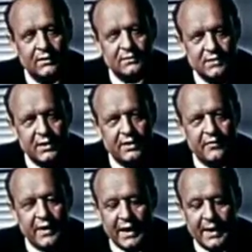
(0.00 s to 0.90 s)

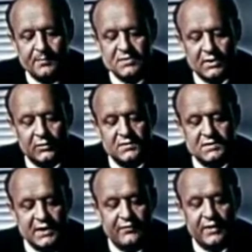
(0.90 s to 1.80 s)
guarantee the
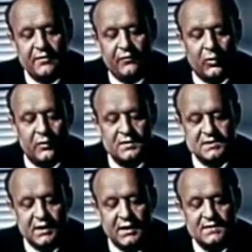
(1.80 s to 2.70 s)
absolute safety for
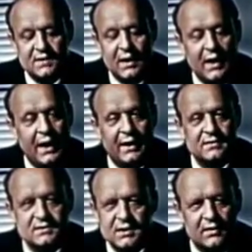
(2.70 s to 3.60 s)
the cities
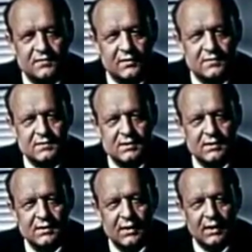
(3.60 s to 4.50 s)
and citizens
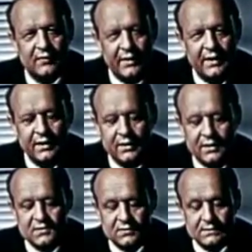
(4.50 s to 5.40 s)
of any
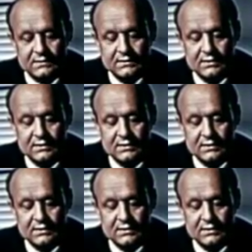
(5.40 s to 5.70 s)
nation.